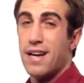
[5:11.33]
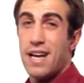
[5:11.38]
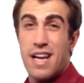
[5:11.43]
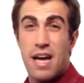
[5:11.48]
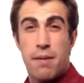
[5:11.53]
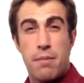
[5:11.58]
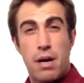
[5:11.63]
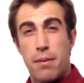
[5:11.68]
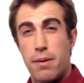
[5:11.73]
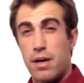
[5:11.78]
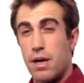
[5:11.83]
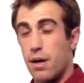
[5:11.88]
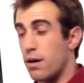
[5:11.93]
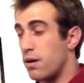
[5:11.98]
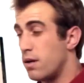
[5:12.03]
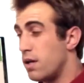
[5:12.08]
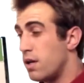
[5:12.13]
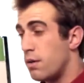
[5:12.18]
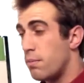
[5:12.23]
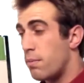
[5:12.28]
Now that may be a
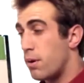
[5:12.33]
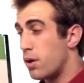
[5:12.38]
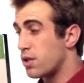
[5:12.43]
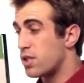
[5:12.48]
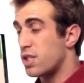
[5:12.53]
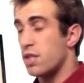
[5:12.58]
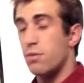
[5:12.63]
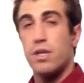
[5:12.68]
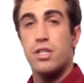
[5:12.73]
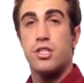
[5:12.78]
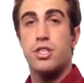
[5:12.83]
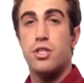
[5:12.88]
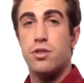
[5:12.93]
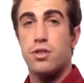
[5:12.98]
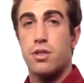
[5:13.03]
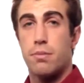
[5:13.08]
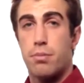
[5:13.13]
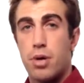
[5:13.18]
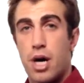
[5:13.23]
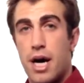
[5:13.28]
person who wants to use
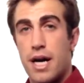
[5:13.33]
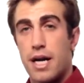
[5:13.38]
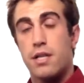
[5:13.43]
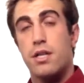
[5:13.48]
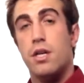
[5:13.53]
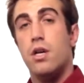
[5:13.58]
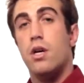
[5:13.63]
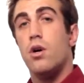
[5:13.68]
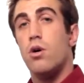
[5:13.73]
the product,